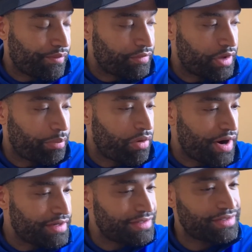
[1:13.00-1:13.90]
The
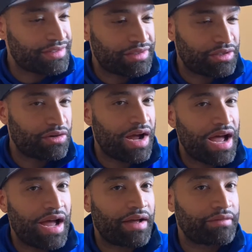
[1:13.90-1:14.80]
price is a little
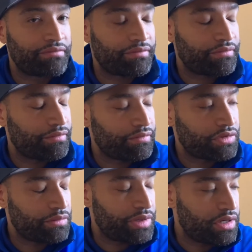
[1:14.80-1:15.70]
high,
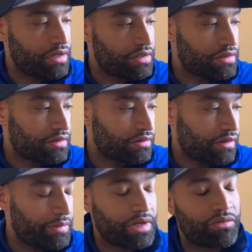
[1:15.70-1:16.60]
to be honest.
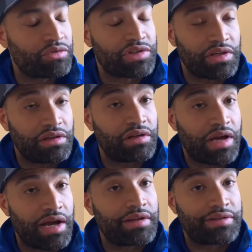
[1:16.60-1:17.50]
I mean, I won't say a little
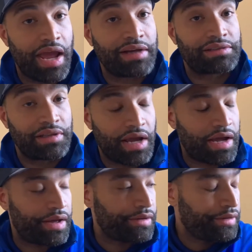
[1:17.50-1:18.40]
high. It's actually
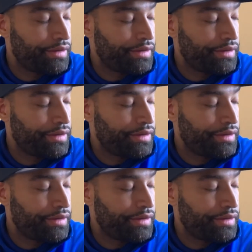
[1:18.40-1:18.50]
high.